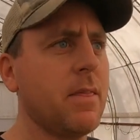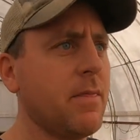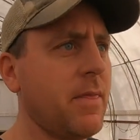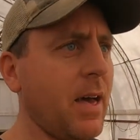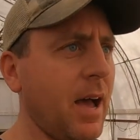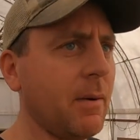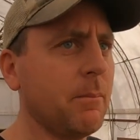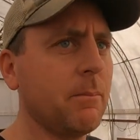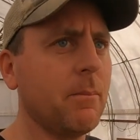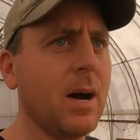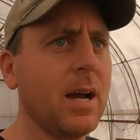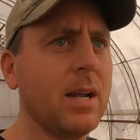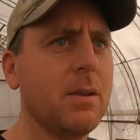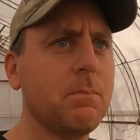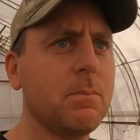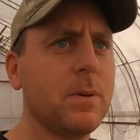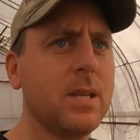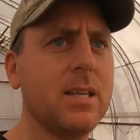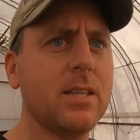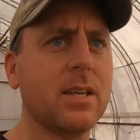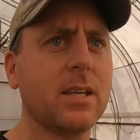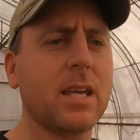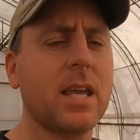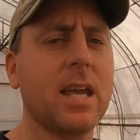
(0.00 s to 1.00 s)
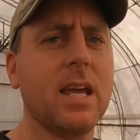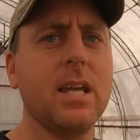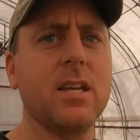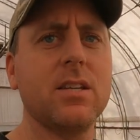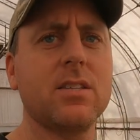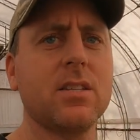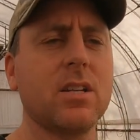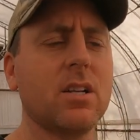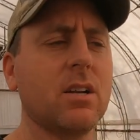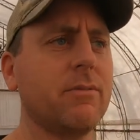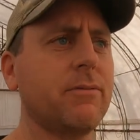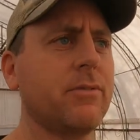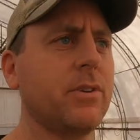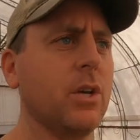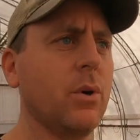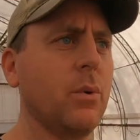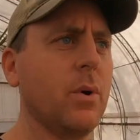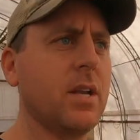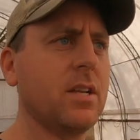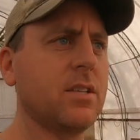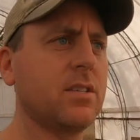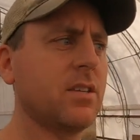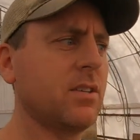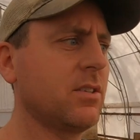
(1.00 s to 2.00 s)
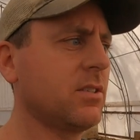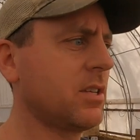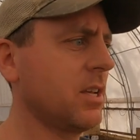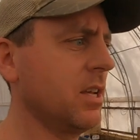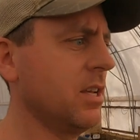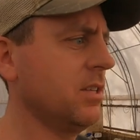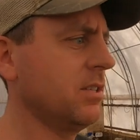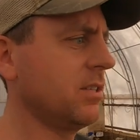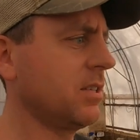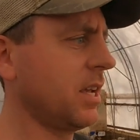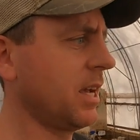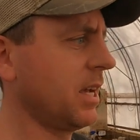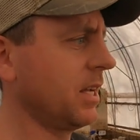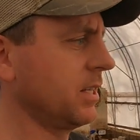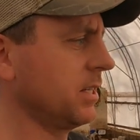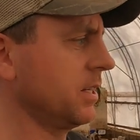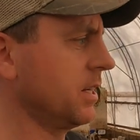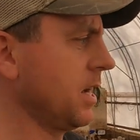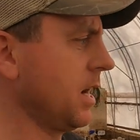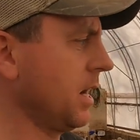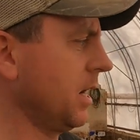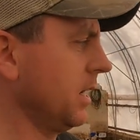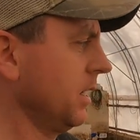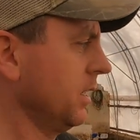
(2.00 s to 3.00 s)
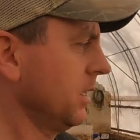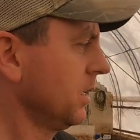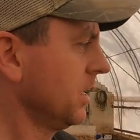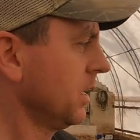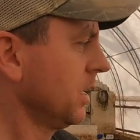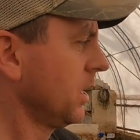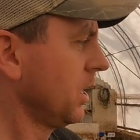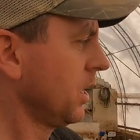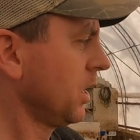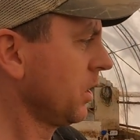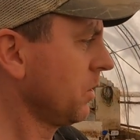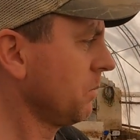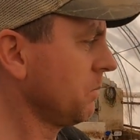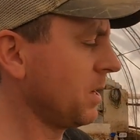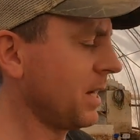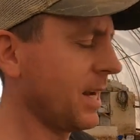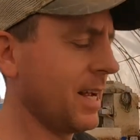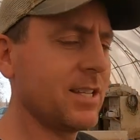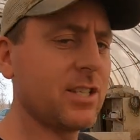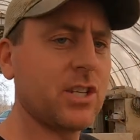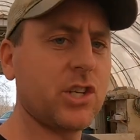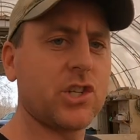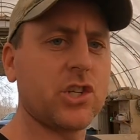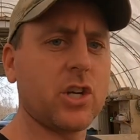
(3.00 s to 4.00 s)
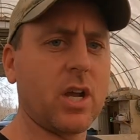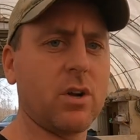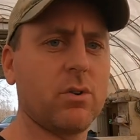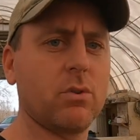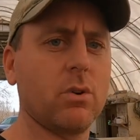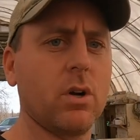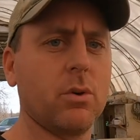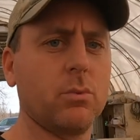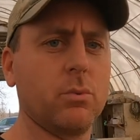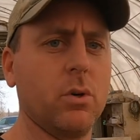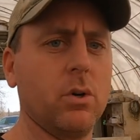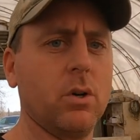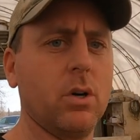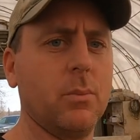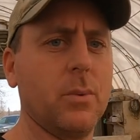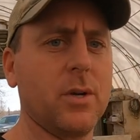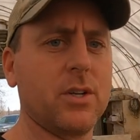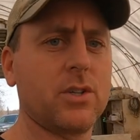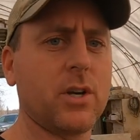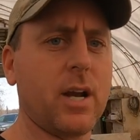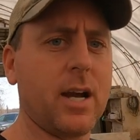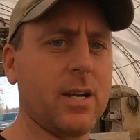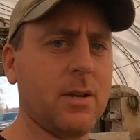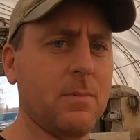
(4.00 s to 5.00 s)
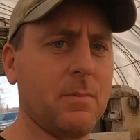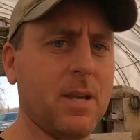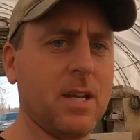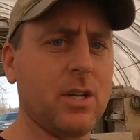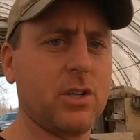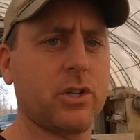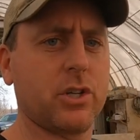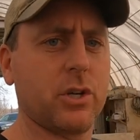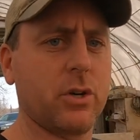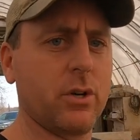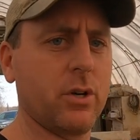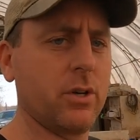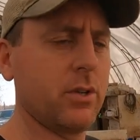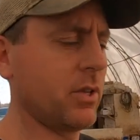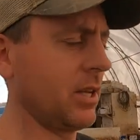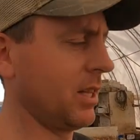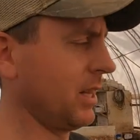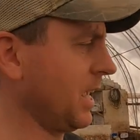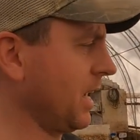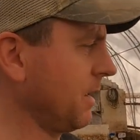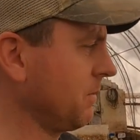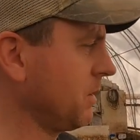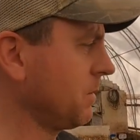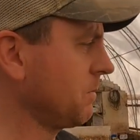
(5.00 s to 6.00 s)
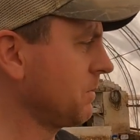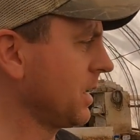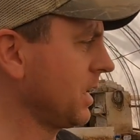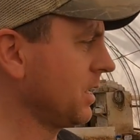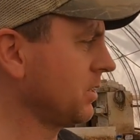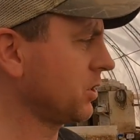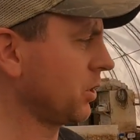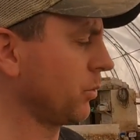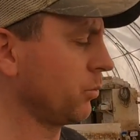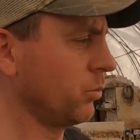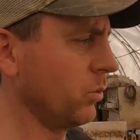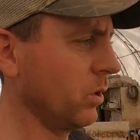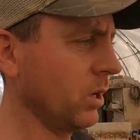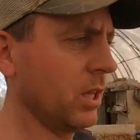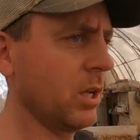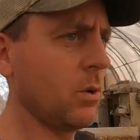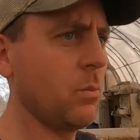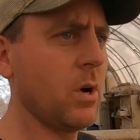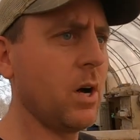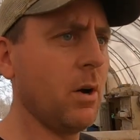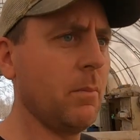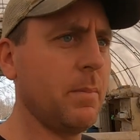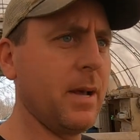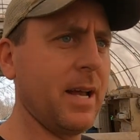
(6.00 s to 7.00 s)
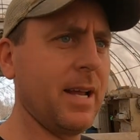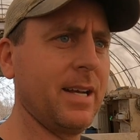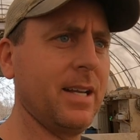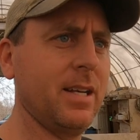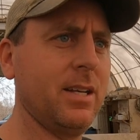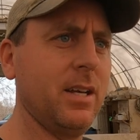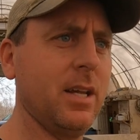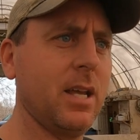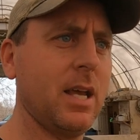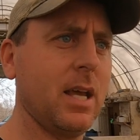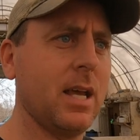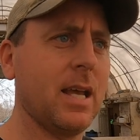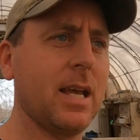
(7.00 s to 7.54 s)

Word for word: That might be the case in a few instances, and uh, but as a general rule, we try to make sure the lambing pens are really well bedded.